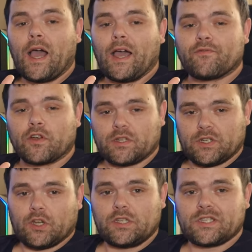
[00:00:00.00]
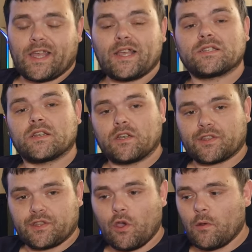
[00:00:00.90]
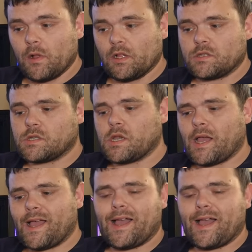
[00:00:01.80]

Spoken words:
I've got a noise test, I've got thermals,